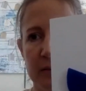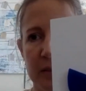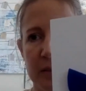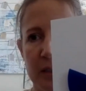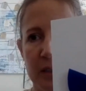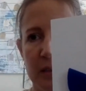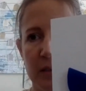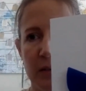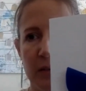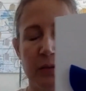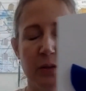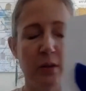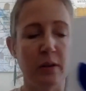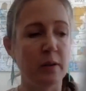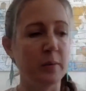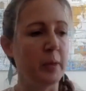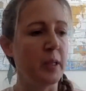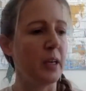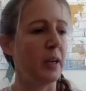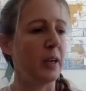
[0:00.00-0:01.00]
So
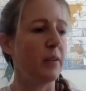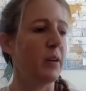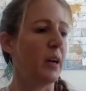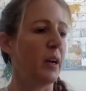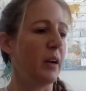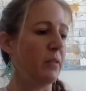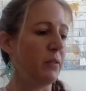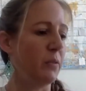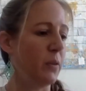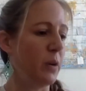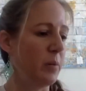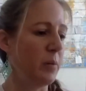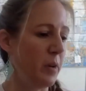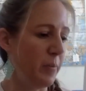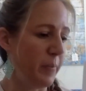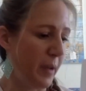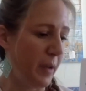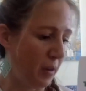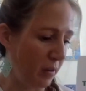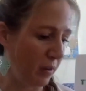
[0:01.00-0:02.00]
normally I would have one more
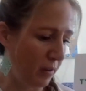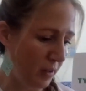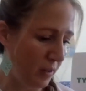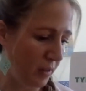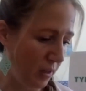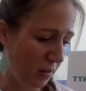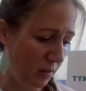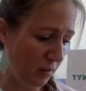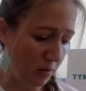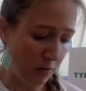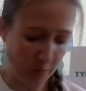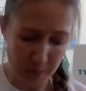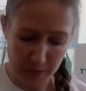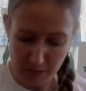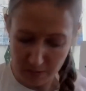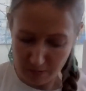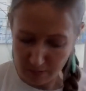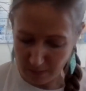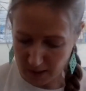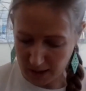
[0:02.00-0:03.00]
petal on there and it would
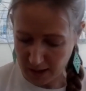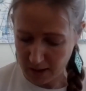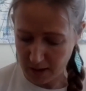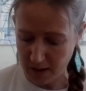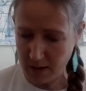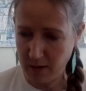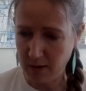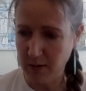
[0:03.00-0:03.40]
be red,